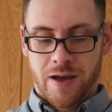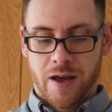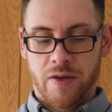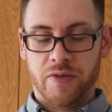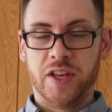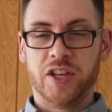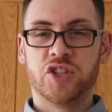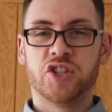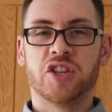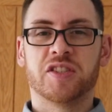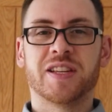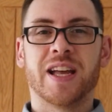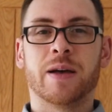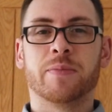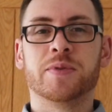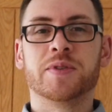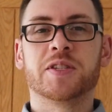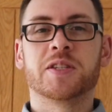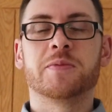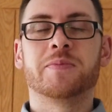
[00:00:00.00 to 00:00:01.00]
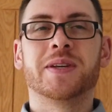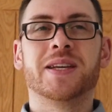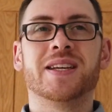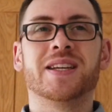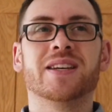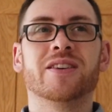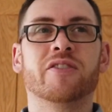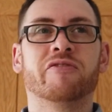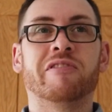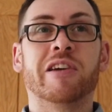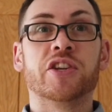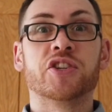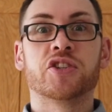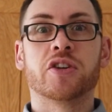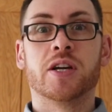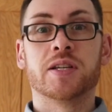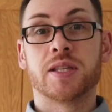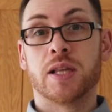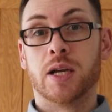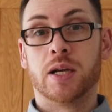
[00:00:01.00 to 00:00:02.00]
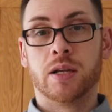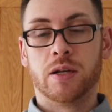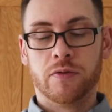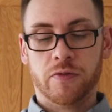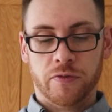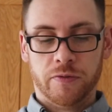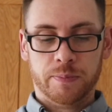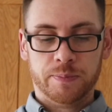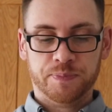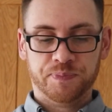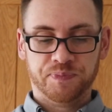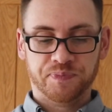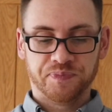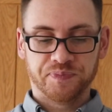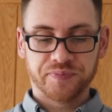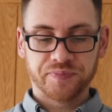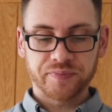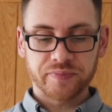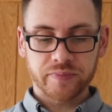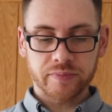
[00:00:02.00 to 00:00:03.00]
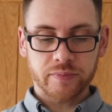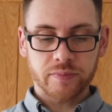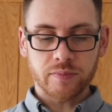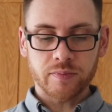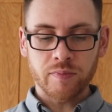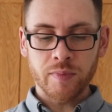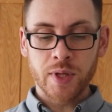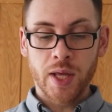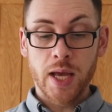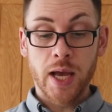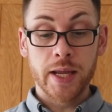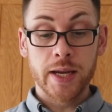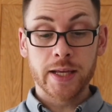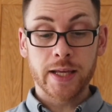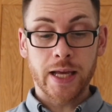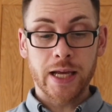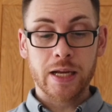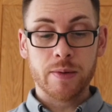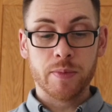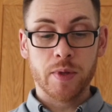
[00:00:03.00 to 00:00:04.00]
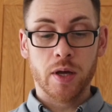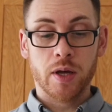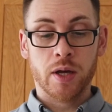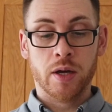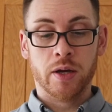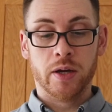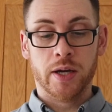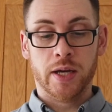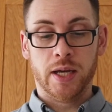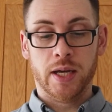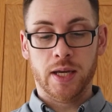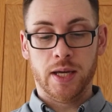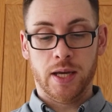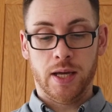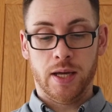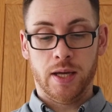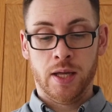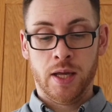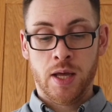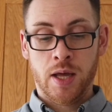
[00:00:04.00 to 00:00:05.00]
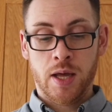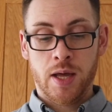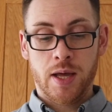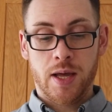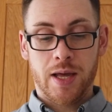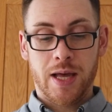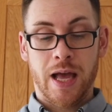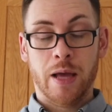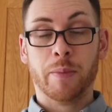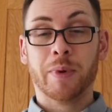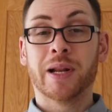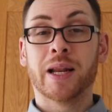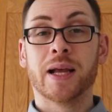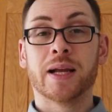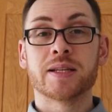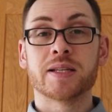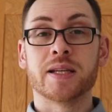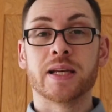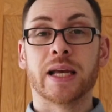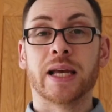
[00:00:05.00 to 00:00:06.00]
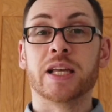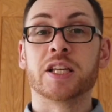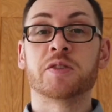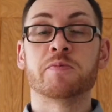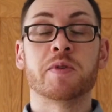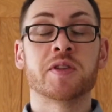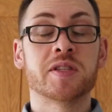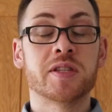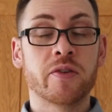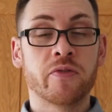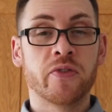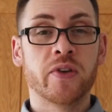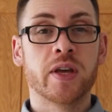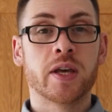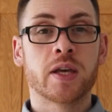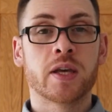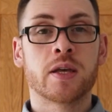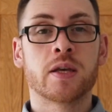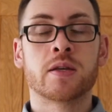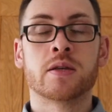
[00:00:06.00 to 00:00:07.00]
And this just happens to be a franchise that I love, and a game that I am collecting a specific